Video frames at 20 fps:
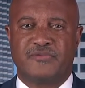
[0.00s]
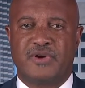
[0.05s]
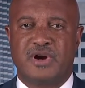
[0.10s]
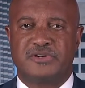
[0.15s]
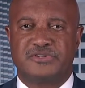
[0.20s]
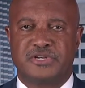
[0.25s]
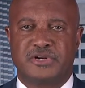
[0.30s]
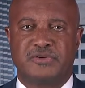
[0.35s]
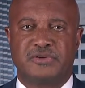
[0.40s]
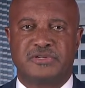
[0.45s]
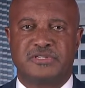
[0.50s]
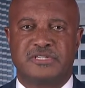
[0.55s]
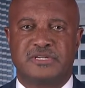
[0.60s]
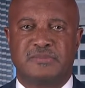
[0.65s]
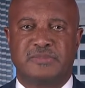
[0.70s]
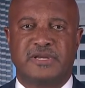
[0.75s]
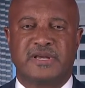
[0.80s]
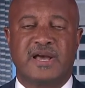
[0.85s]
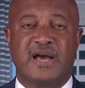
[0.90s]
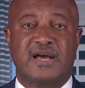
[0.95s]
of our General
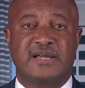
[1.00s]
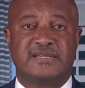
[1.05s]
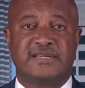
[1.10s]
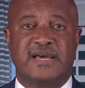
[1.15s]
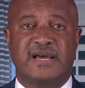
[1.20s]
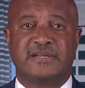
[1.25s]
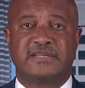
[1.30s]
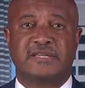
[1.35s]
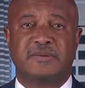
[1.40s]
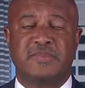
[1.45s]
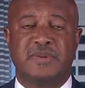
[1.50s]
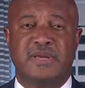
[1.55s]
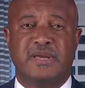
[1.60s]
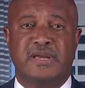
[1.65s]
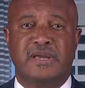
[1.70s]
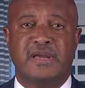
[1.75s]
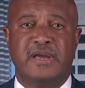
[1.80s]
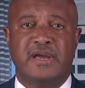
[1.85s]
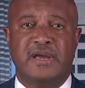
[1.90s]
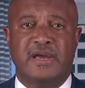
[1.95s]
Assembly contacted
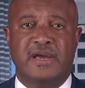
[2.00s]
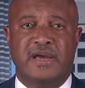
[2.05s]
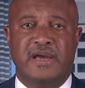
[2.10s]
me,